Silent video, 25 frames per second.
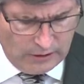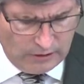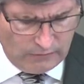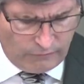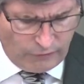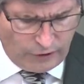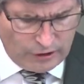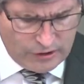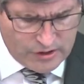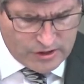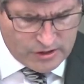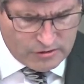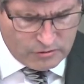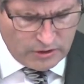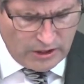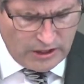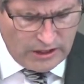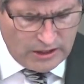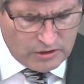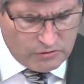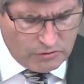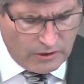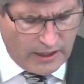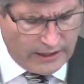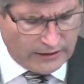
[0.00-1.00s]
Verse 3
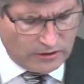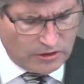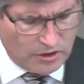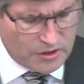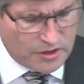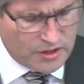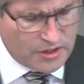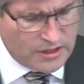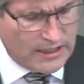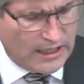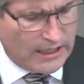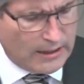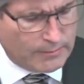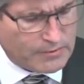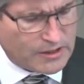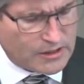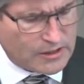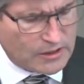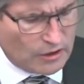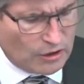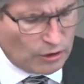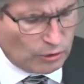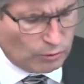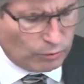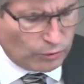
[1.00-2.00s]
Direct your steps
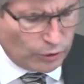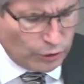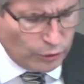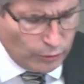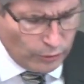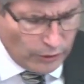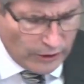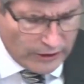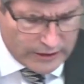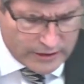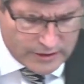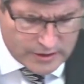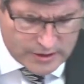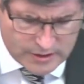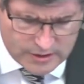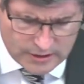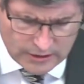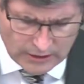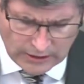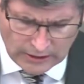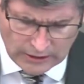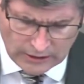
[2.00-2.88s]
to the ruins.